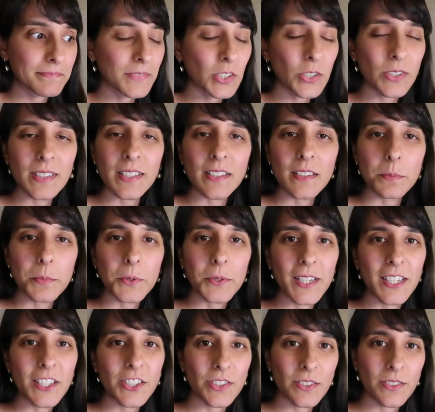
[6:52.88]
use
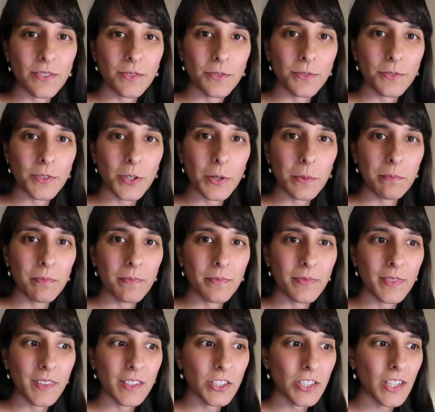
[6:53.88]
inspiration
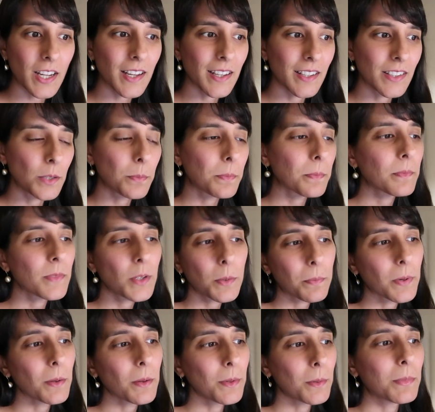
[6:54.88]
from the chart. You, you
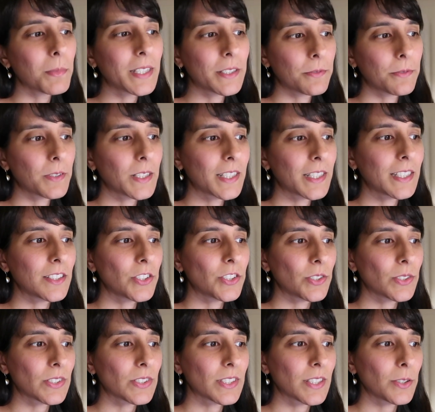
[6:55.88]
probably find
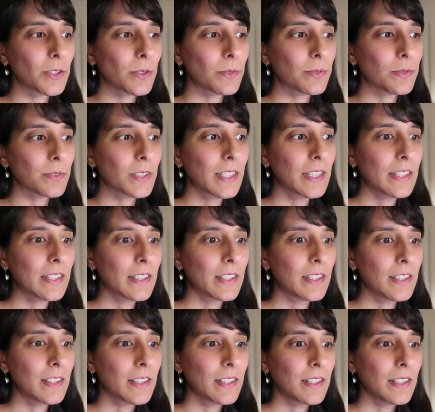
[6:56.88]
yourself
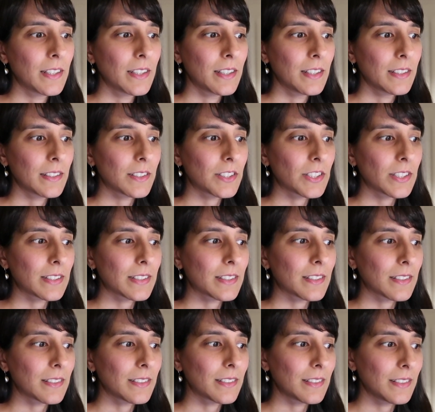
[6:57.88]

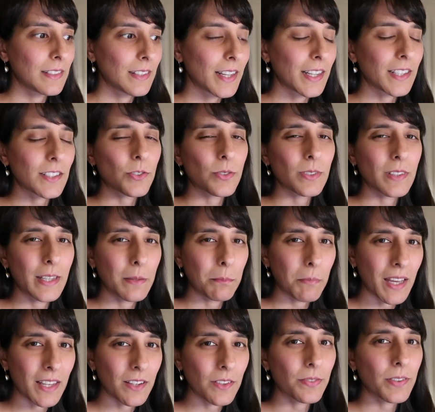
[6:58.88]
just naturally
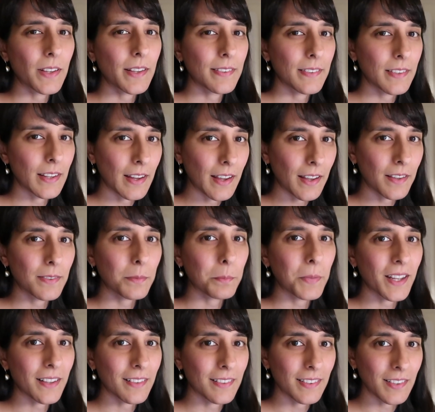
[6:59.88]
manifesting
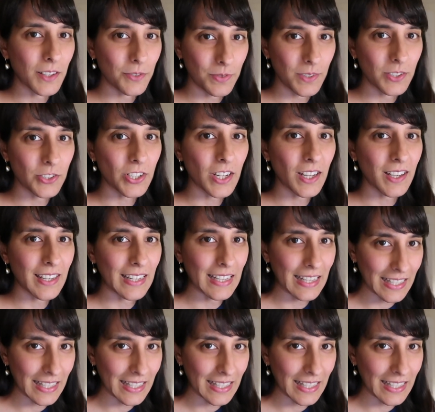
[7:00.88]
aspects of the chart